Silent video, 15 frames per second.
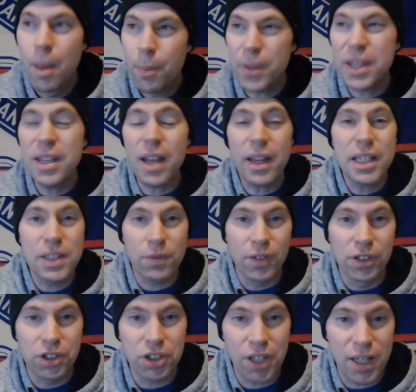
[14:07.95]
but he got his
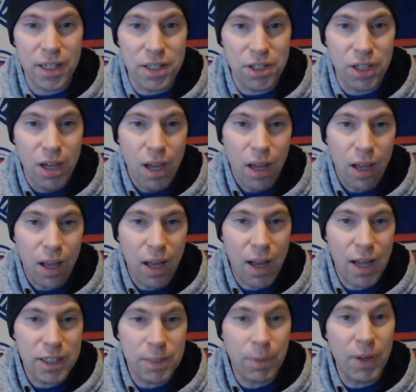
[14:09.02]
first chance
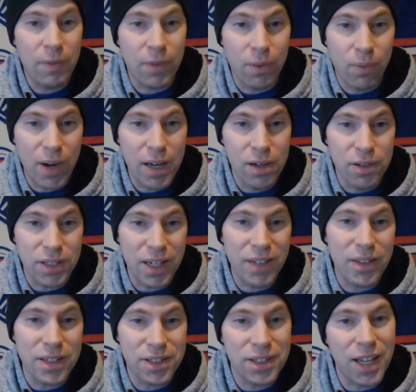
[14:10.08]
to play for the Rangers
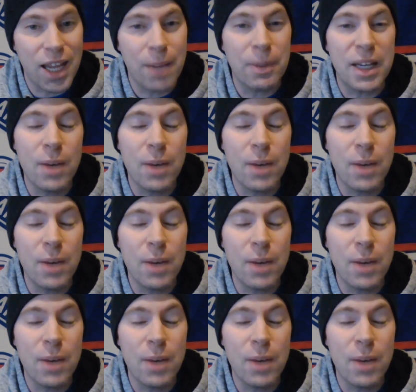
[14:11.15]
in this game,